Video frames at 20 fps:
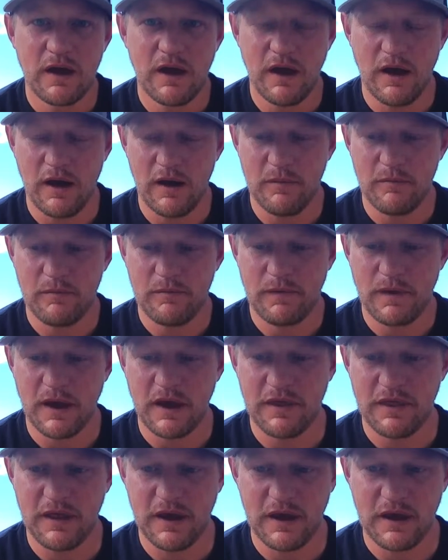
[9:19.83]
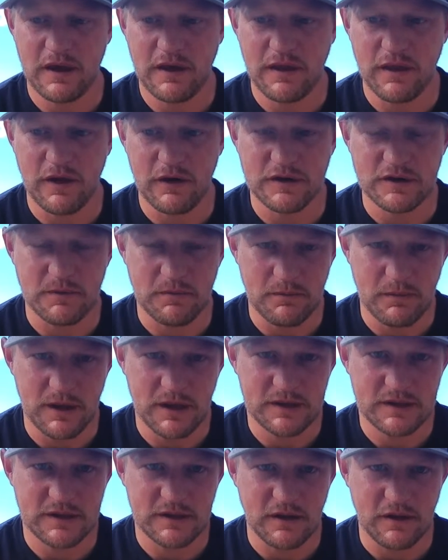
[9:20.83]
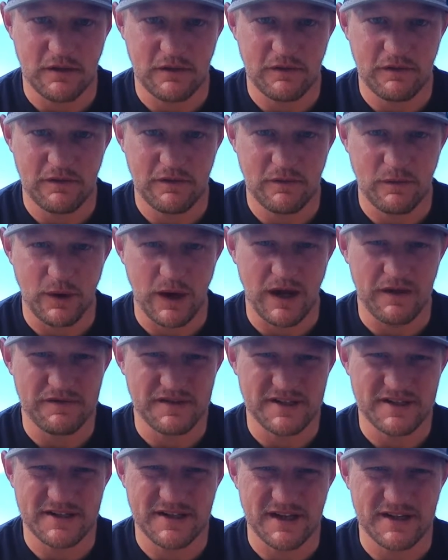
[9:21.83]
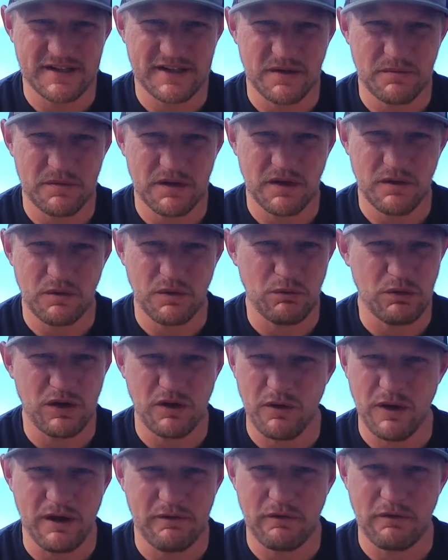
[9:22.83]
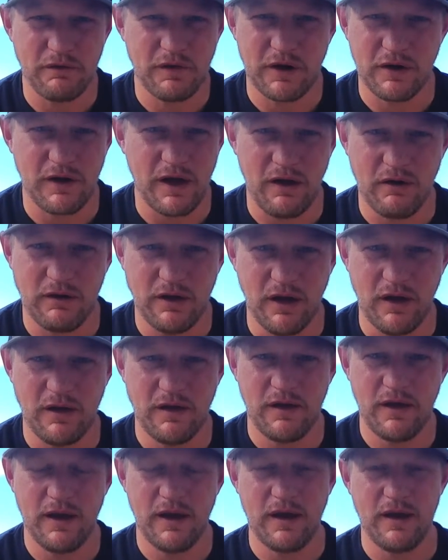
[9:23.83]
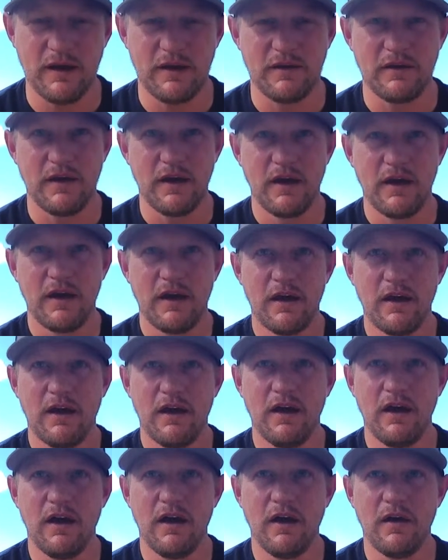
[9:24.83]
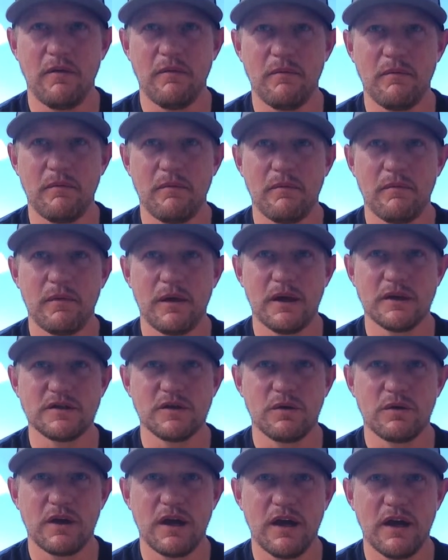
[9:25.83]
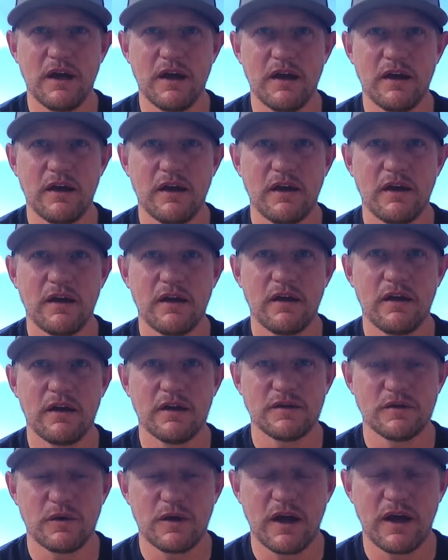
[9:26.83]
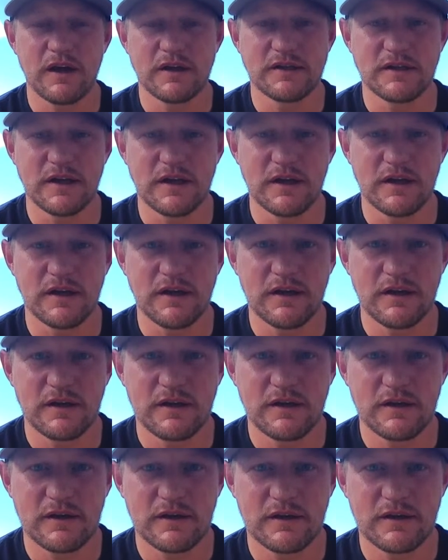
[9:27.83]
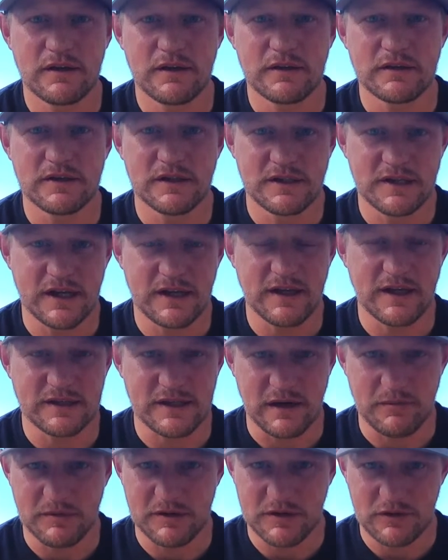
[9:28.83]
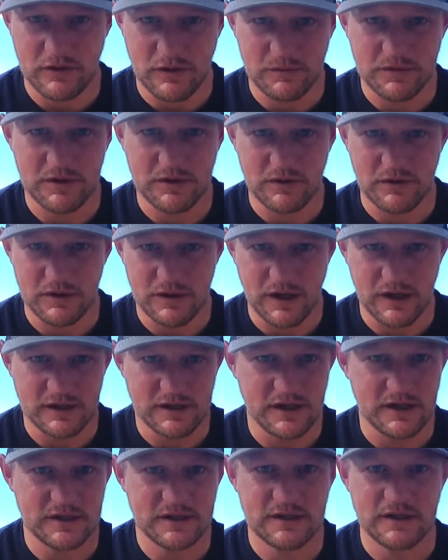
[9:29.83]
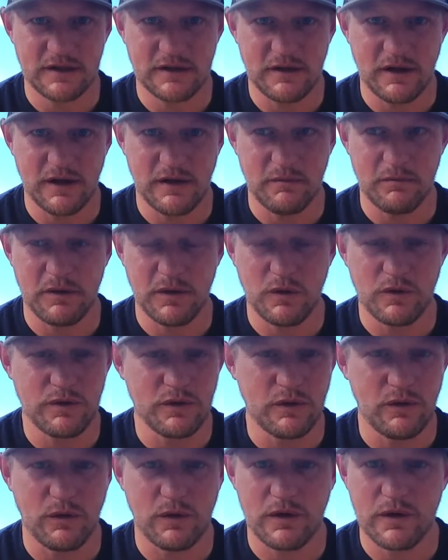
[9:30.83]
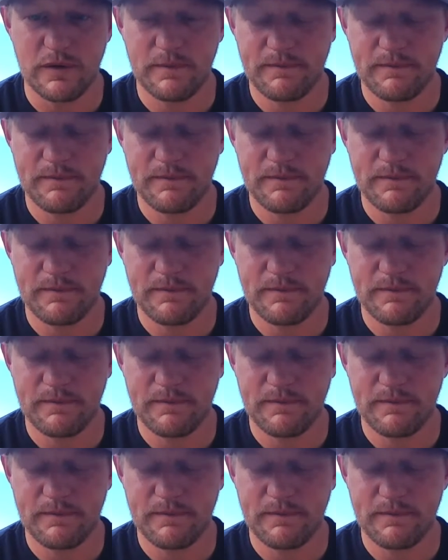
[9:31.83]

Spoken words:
I think there's a miss of we have to say something when we don't have it figured out yet, and it's okay. It's okay to take that time in Scripture and digest and be with the Lord.